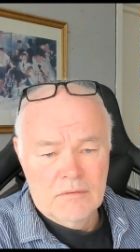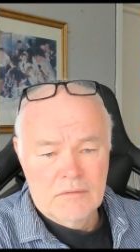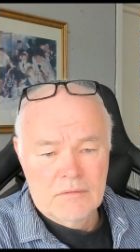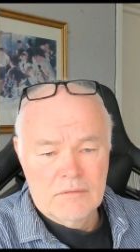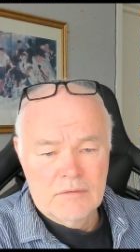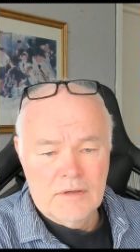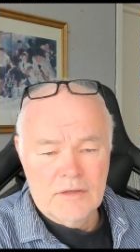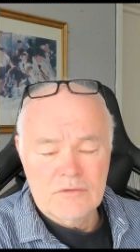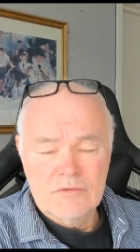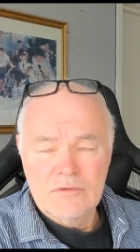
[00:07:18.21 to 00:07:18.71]

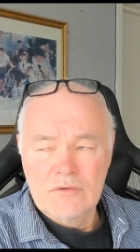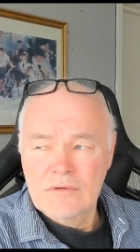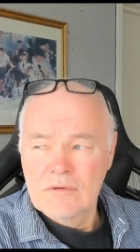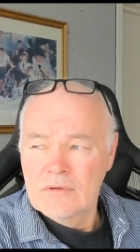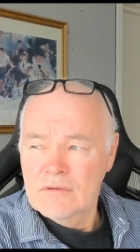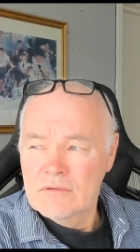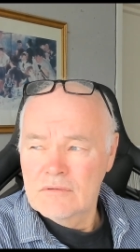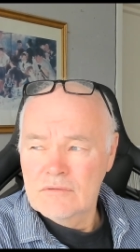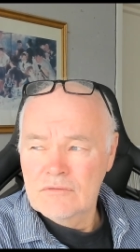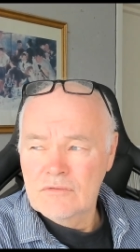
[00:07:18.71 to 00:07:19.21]
to, to
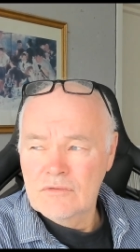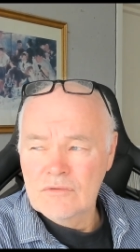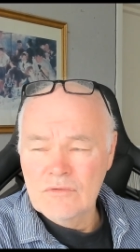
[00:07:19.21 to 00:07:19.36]
do